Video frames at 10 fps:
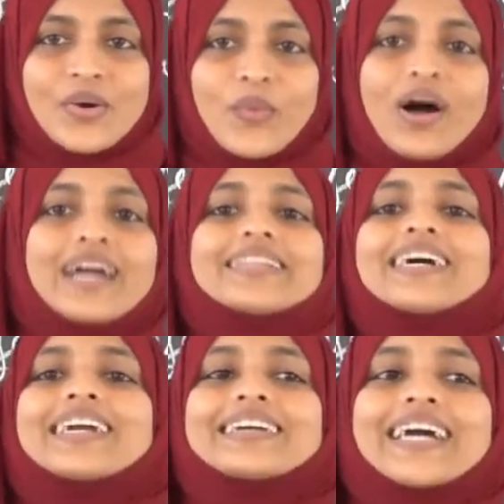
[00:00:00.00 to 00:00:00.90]
Why
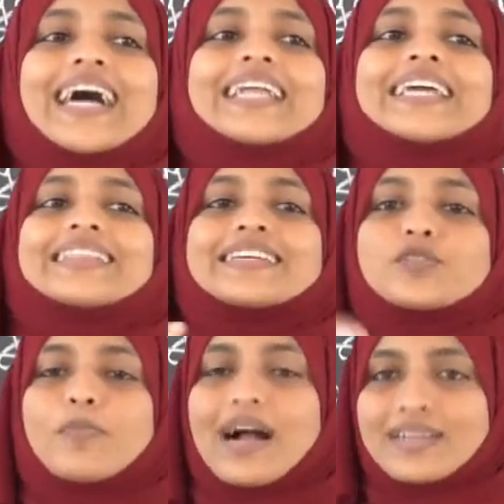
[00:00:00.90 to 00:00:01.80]
they are carrying
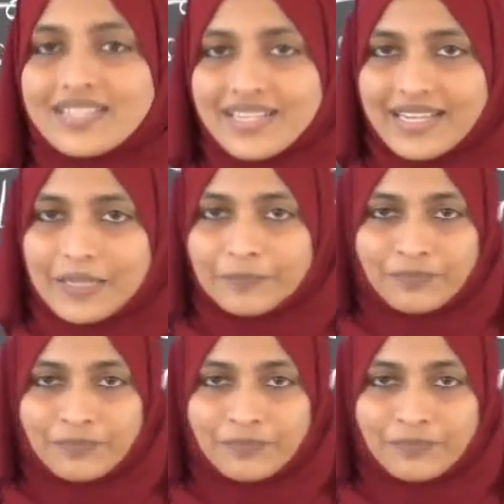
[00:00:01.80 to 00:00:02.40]
this bacteria?